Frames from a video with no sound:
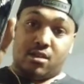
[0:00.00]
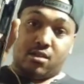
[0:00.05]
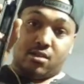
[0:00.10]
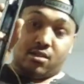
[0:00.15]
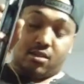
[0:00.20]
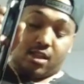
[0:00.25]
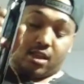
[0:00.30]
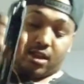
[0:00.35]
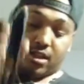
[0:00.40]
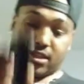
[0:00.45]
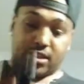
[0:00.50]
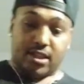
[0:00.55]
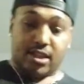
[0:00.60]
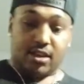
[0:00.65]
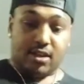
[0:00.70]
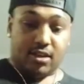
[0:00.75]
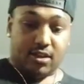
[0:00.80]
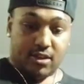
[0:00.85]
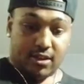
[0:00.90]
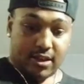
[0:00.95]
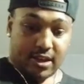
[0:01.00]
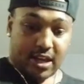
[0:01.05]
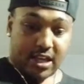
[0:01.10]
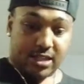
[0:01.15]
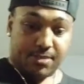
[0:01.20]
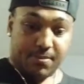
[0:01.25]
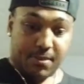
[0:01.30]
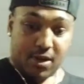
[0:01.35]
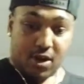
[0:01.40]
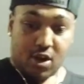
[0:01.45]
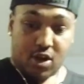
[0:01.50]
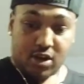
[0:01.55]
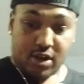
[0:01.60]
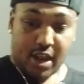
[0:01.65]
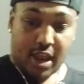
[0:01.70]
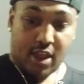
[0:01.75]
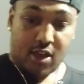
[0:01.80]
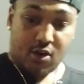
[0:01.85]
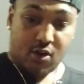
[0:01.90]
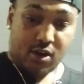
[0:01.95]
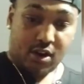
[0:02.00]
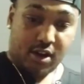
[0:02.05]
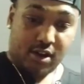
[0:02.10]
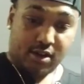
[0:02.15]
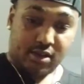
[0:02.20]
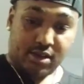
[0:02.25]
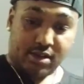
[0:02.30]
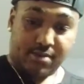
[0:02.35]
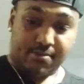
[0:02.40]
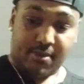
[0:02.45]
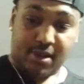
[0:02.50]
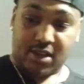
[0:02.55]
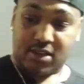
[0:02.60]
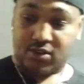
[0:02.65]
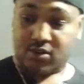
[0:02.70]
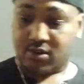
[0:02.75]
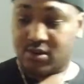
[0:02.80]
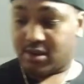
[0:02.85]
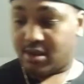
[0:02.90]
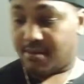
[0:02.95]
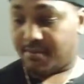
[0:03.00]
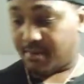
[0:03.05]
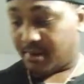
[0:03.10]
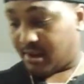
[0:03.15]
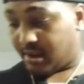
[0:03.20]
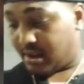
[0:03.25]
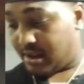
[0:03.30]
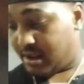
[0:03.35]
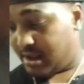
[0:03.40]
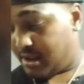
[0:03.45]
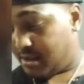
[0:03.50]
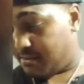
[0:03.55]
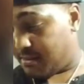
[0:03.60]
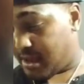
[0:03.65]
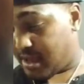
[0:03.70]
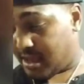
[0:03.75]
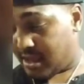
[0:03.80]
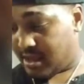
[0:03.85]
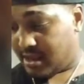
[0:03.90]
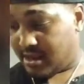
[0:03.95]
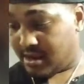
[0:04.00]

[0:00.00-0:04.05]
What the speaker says: Like I said, you ain't got to spend all day on it. Just make sure it's up and clean, man.